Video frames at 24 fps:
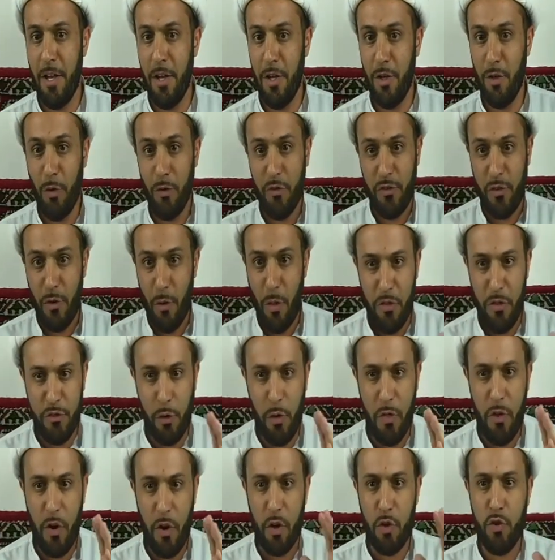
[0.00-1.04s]
So
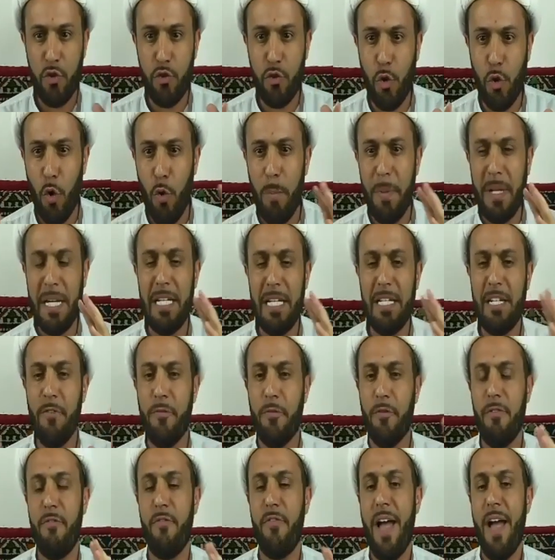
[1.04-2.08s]
there are so many
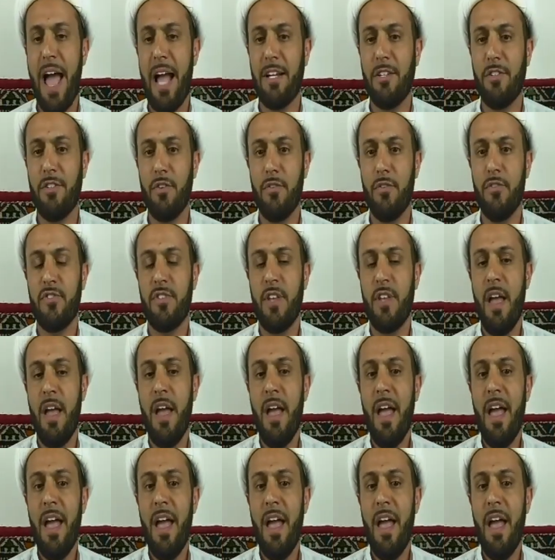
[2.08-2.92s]
different factors